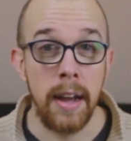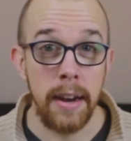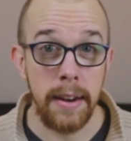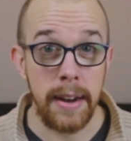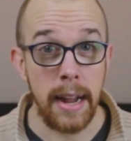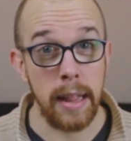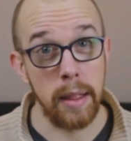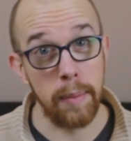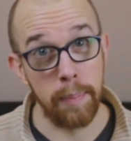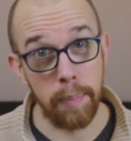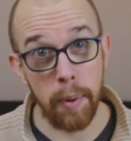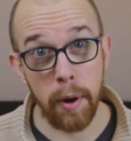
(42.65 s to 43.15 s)

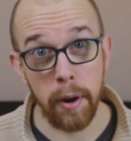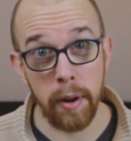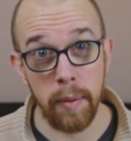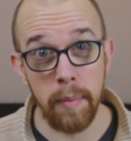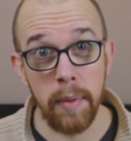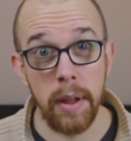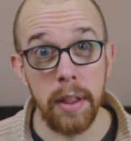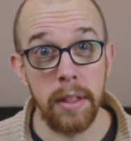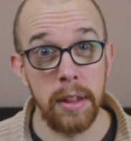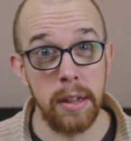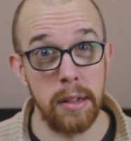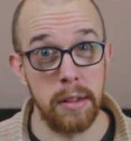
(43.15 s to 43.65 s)
Down the
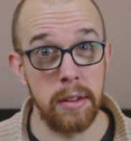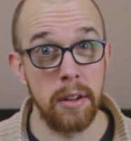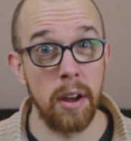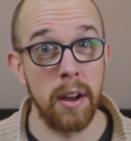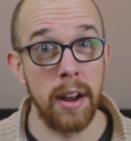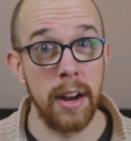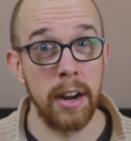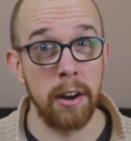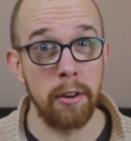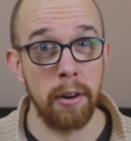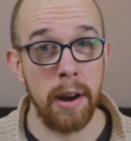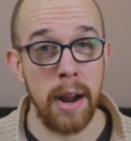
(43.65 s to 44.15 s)
bottom, this
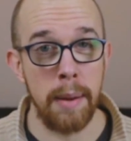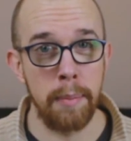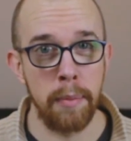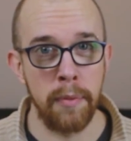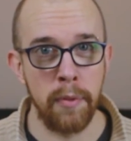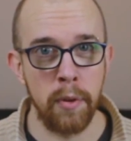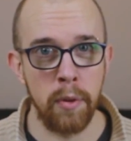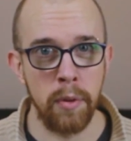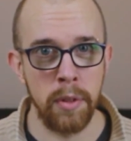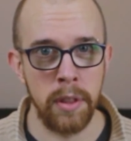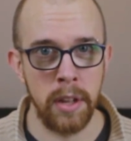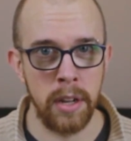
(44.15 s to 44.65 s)
diagram
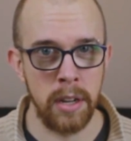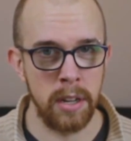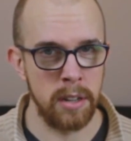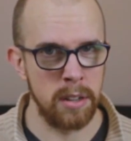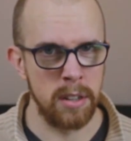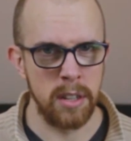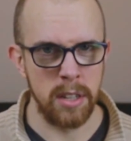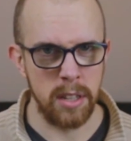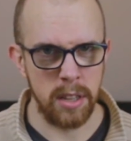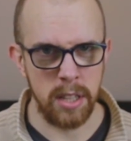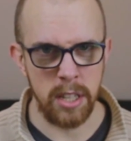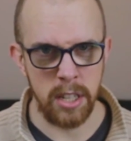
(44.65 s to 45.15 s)
of all
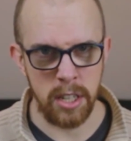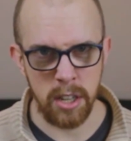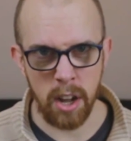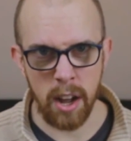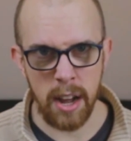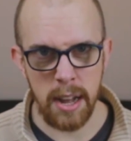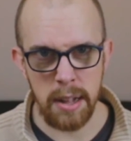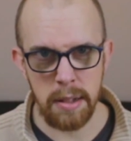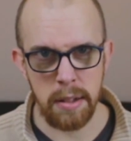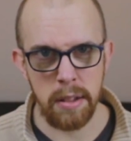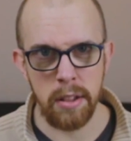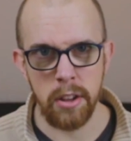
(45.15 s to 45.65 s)
the
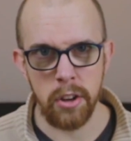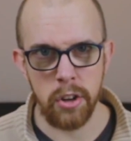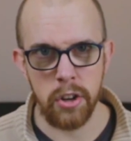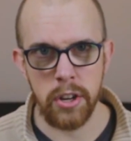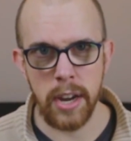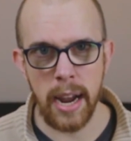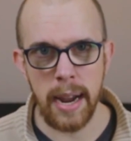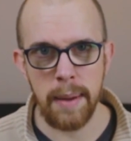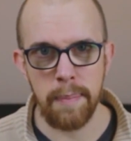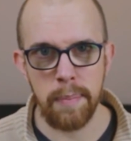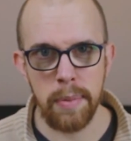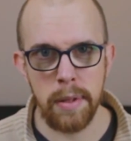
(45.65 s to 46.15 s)
dice and the
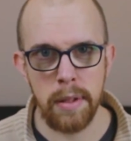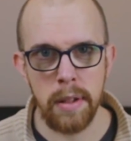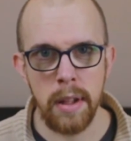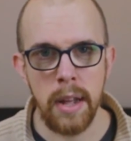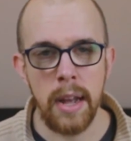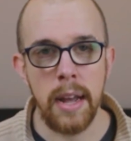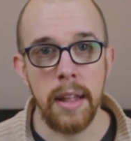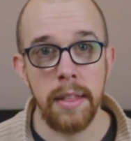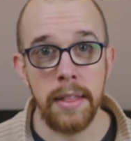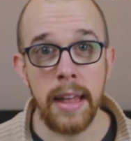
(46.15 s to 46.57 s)
shapes,